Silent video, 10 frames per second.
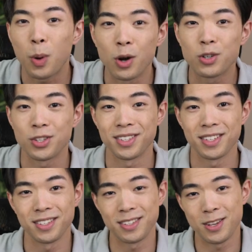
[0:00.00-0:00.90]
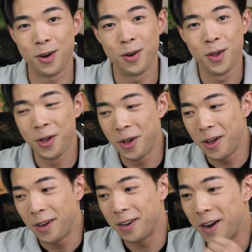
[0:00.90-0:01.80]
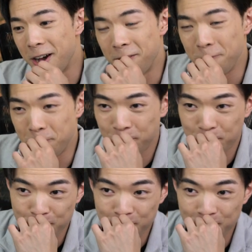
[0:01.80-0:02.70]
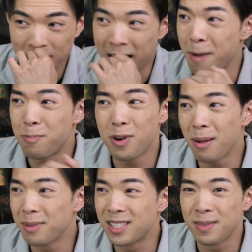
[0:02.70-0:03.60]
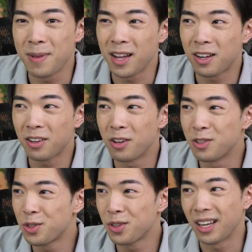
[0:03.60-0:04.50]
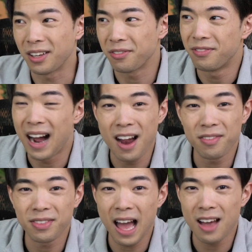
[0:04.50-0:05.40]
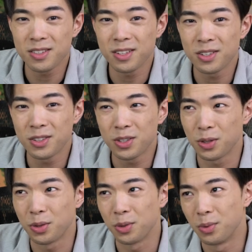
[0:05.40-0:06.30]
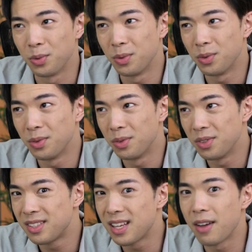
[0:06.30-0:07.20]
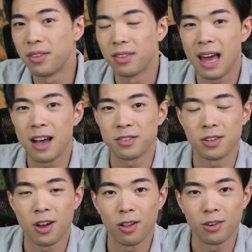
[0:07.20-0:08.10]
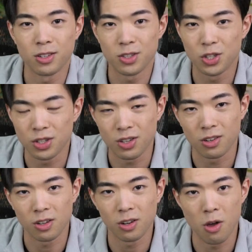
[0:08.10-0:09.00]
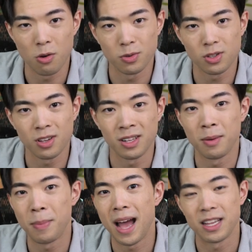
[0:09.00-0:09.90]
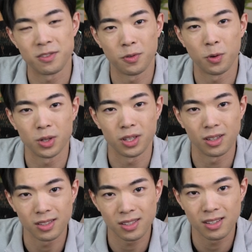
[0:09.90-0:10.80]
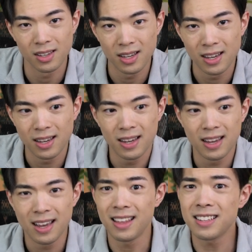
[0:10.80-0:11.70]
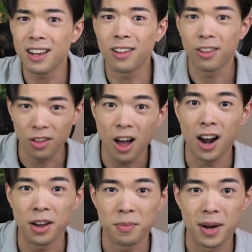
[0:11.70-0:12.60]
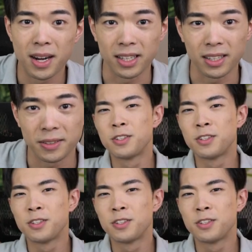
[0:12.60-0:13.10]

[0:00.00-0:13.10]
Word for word: purchases. So, you know, I probably spent close to like 5000 to $7,000 just on clothes in the past four years. That's a lot of money.